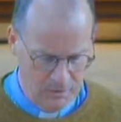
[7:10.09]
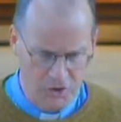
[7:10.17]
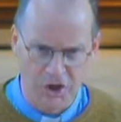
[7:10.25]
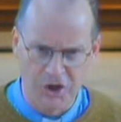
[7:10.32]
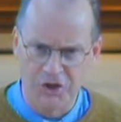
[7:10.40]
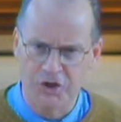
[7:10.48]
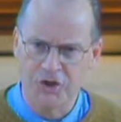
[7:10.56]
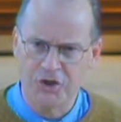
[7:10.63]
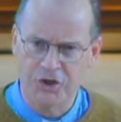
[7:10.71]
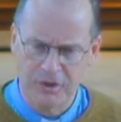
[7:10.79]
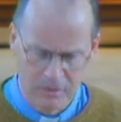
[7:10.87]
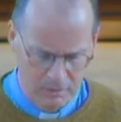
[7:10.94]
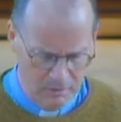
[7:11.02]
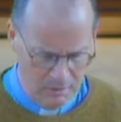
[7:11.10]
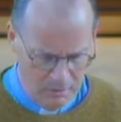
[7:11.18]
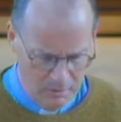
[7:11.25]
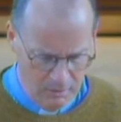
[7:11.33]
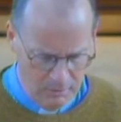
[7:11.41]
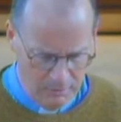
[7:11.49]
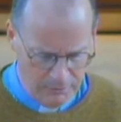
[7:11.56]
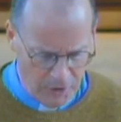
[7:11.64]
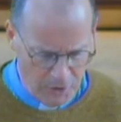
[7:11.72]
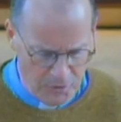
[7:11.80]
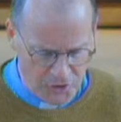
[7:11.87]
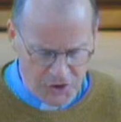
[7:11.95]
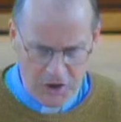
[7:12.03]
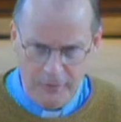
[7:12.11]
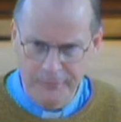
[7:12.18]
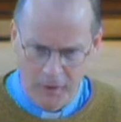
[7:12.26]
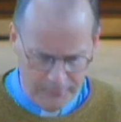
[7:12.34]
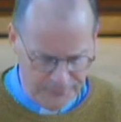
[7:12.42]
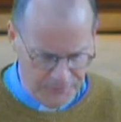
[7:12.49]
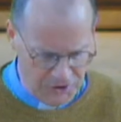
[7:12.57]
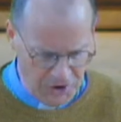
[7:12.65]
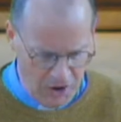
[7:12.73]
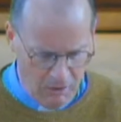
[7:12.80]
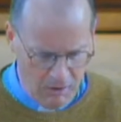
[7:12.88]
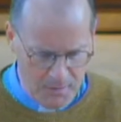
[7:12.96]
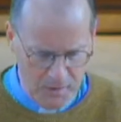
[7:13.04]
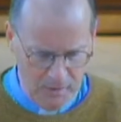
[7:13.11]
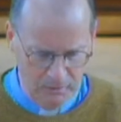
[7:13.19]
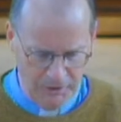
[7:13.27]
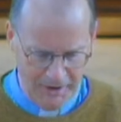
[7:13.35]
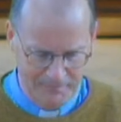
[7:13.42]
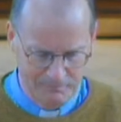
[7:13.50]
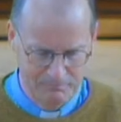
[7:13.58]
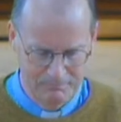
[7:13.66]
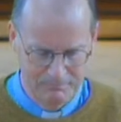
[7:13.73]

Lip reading: Jesus, throw yourself off this high building.